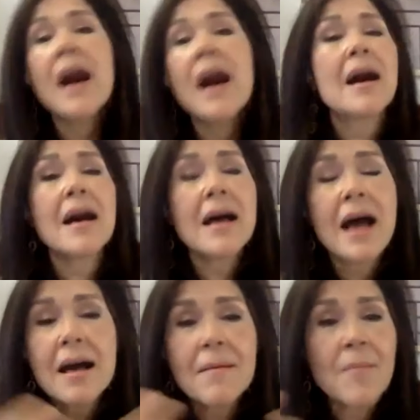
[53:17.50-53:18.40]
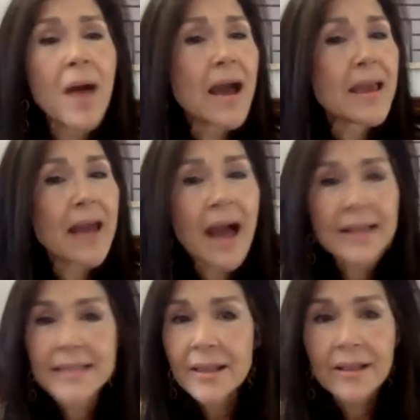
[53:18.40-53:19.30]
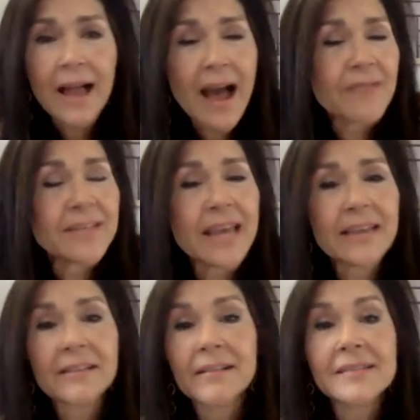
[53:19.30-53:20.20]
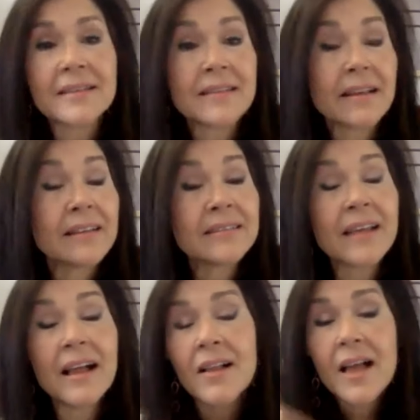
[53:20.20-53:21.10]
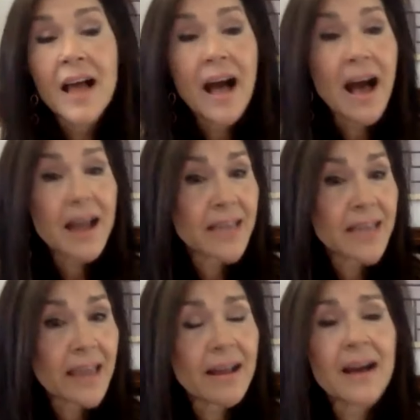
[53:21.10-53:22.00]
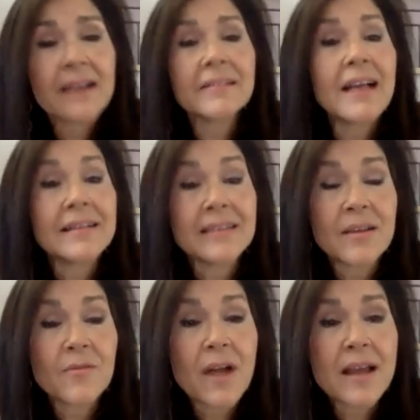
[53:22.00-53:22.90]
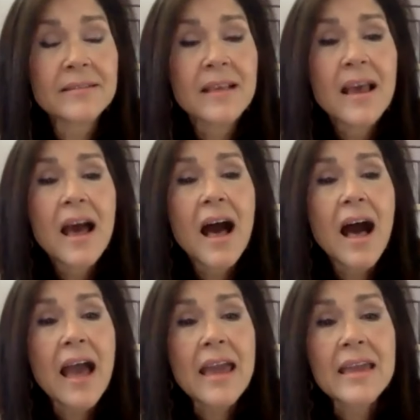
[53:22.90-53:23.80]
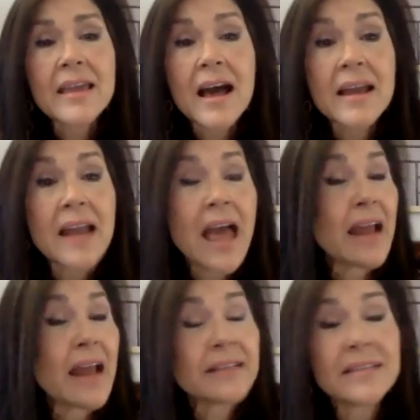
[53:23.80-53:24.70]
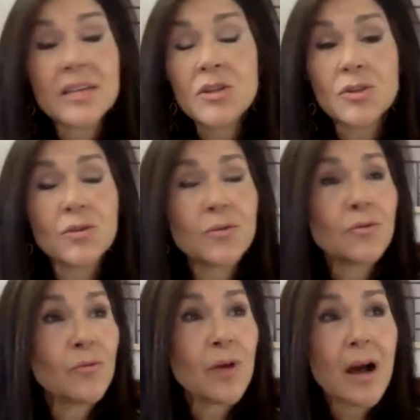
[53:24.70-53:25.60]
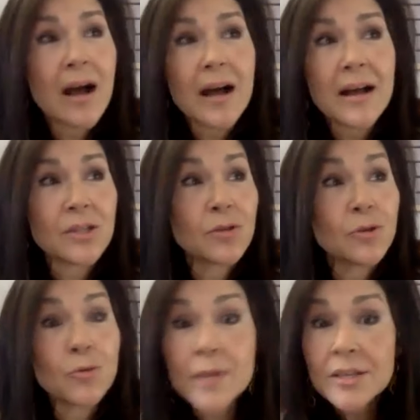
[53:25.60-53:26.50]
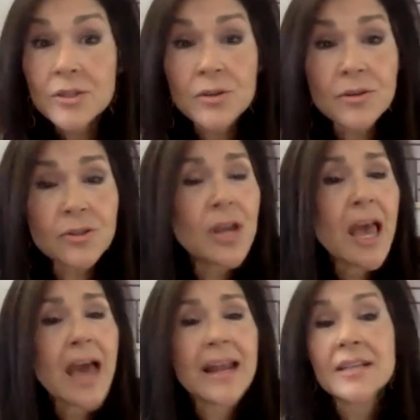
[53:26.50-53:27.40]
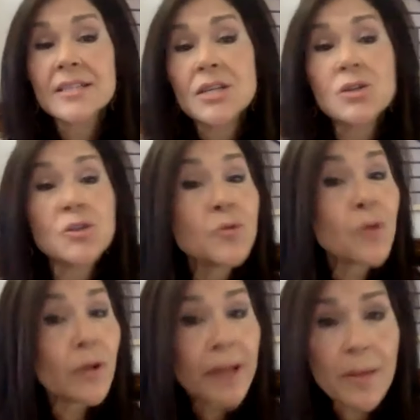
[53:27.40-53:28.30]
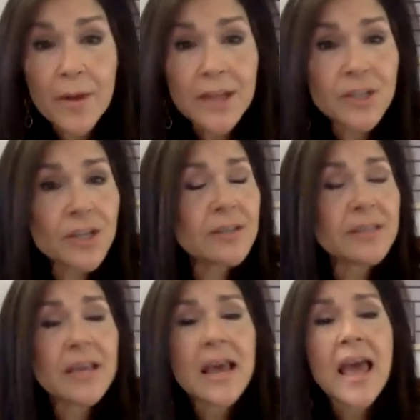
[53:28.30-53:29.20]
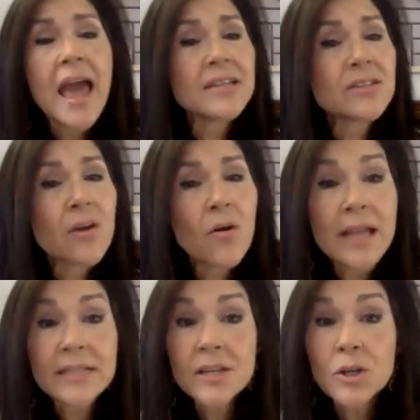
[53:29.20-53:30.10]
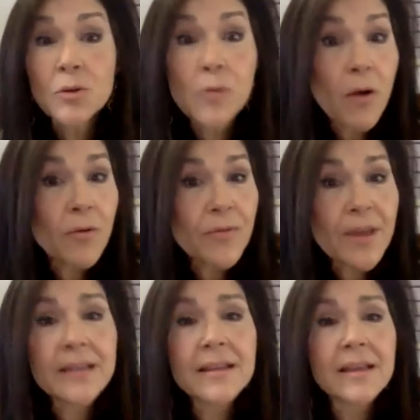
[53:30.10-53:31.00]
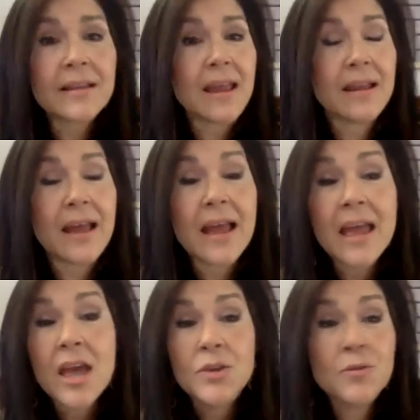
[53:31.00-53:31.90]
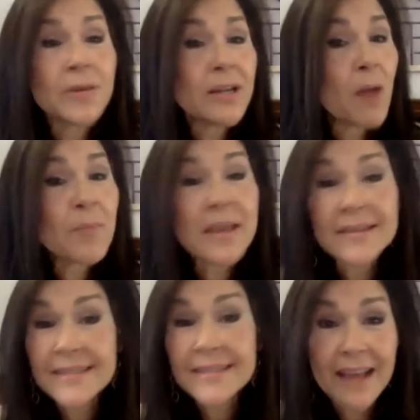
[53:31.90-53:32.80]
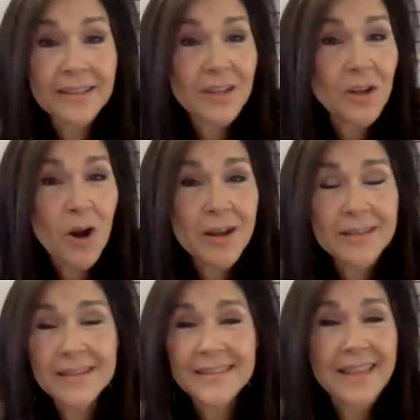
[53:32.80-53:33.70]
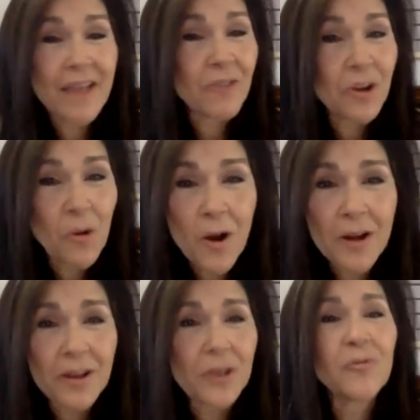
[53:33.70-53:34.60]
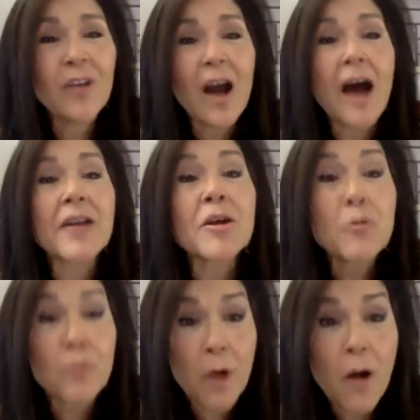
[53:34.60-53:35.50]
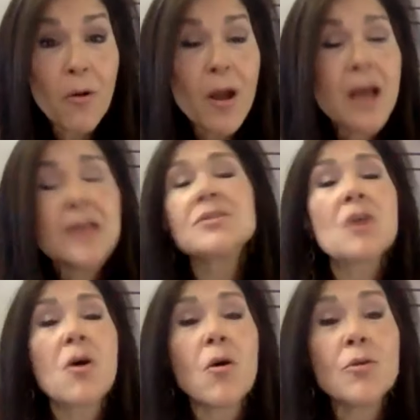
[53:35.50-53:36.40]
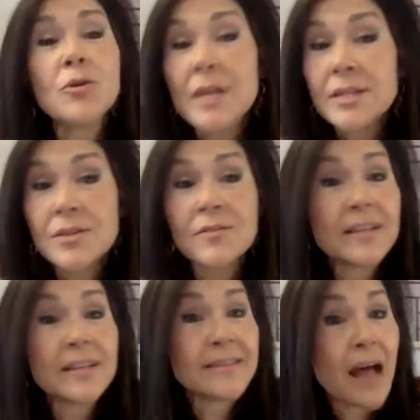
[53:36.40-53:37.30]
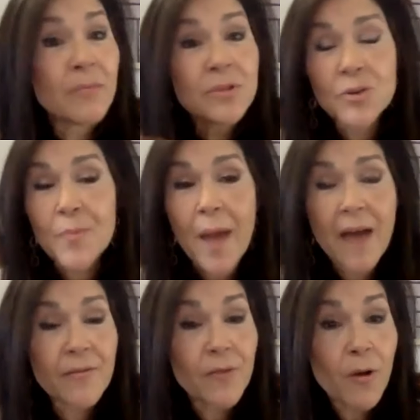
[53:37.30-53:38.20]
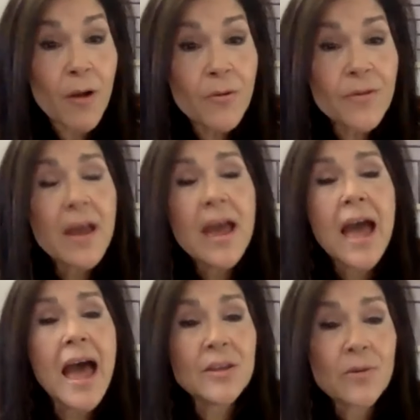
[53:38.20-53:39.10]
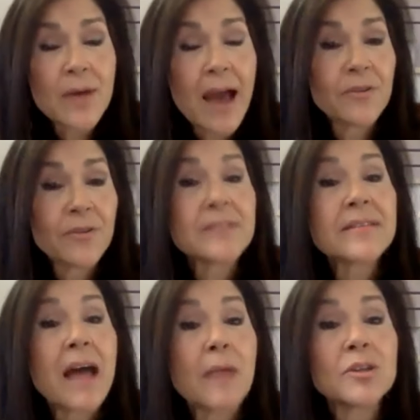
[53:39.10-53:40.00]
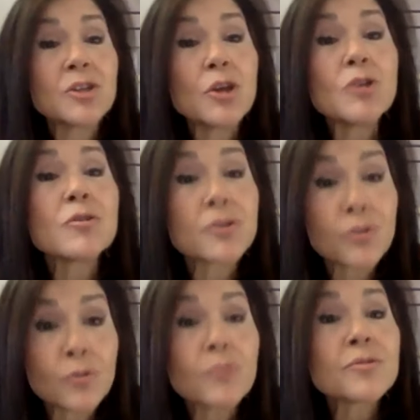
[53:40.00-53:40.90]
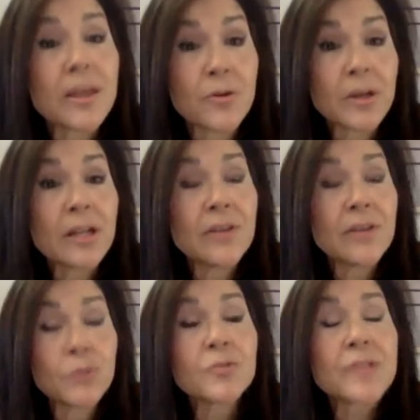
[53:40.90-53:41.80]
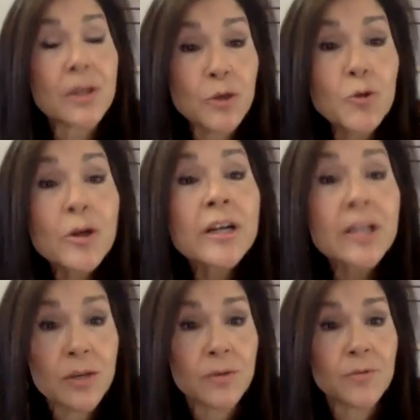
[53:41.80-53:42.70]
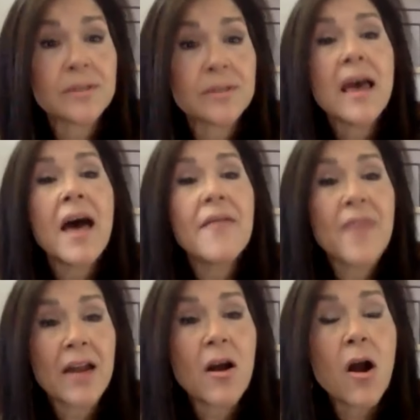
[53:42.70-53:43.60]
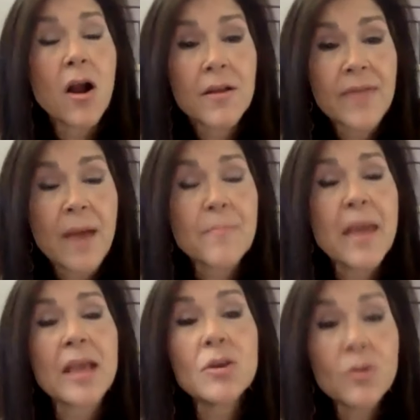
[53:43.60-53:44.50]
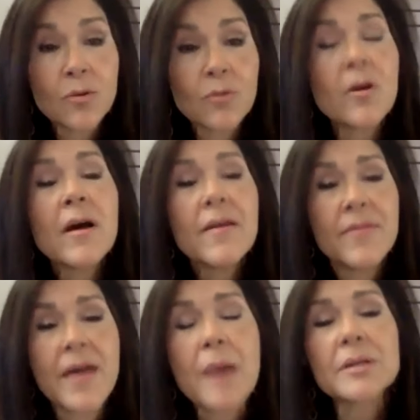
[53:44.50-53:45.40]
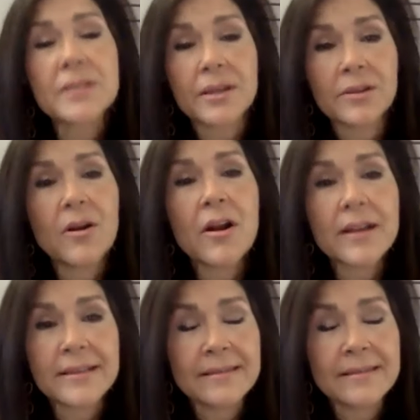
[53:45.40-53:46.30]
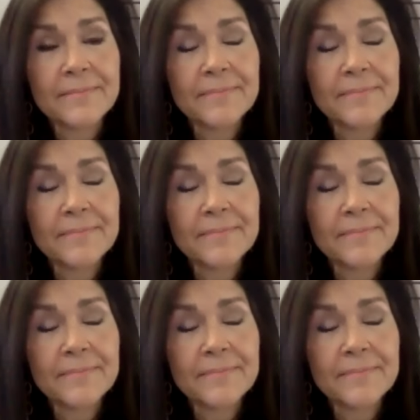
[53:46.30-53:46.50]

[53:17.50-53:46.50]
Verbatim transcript: Uh, um, I, I take I have taken classes at Glassell. I take uh, classes at Rice. I and, and I continue to uh, to do research and I continue to do collaborations. And so it's a growth. It it it, it you cannot be a stagnant artist. It's never going to work. You've got to grow. So you need to establish your path of growth, and you have to establish your tools that you're the tools that you're going to use that are that make you that particular artist.